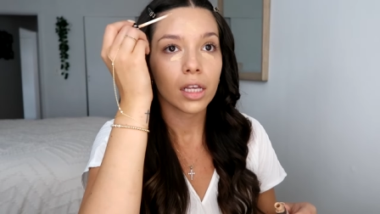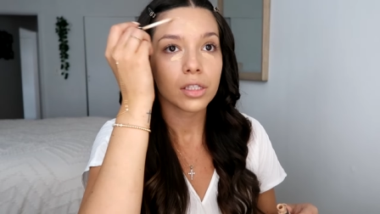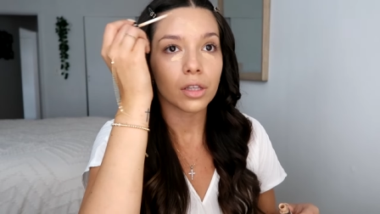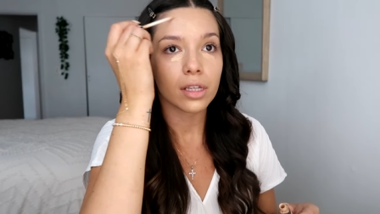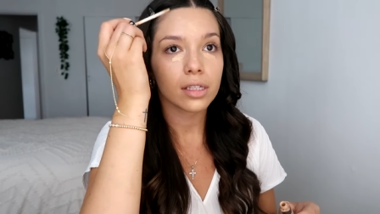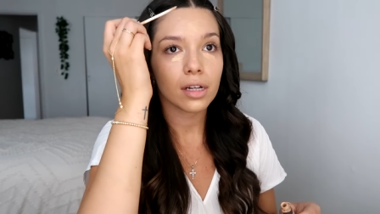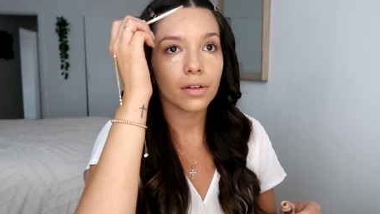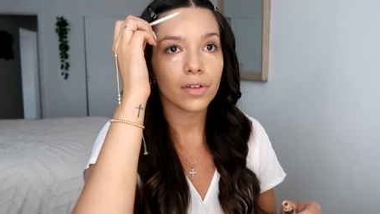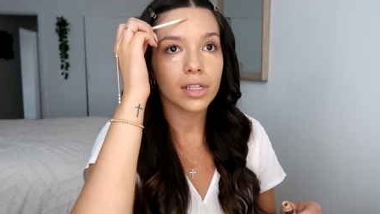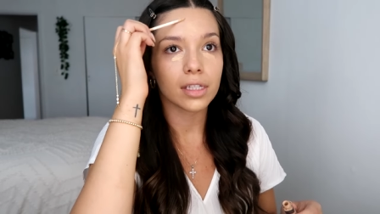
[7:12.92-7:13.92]
So this
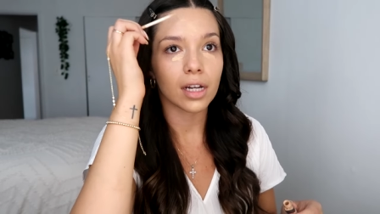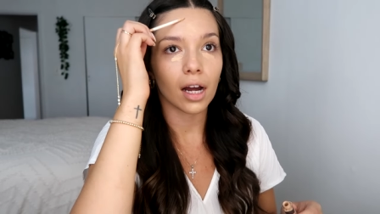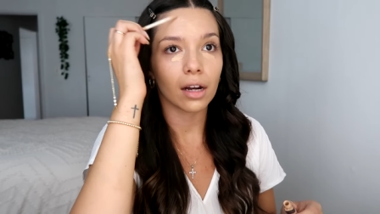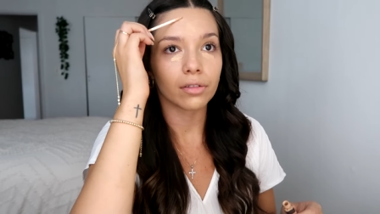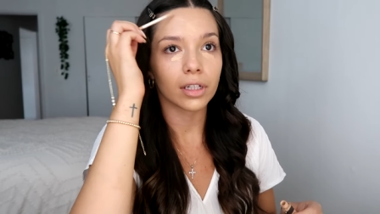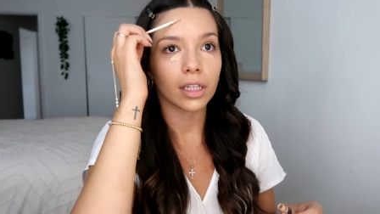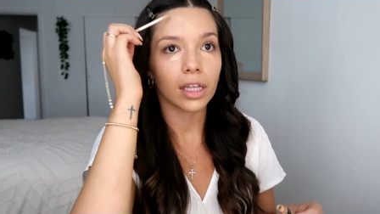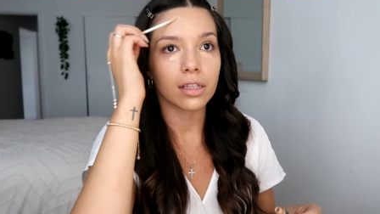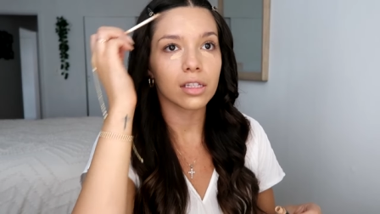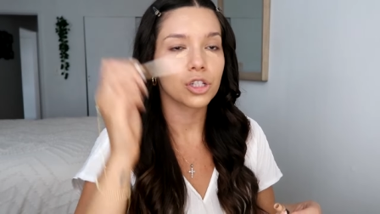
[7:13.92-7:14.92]
stuff is not really,
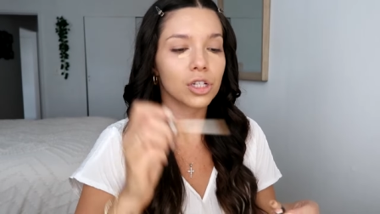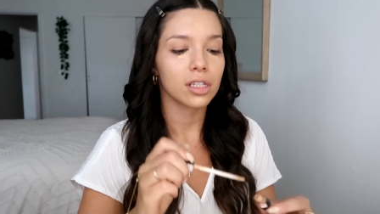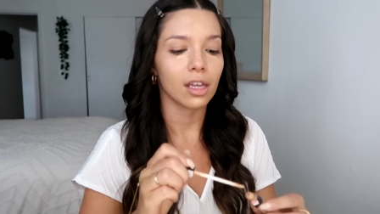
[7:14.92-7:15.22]
this is just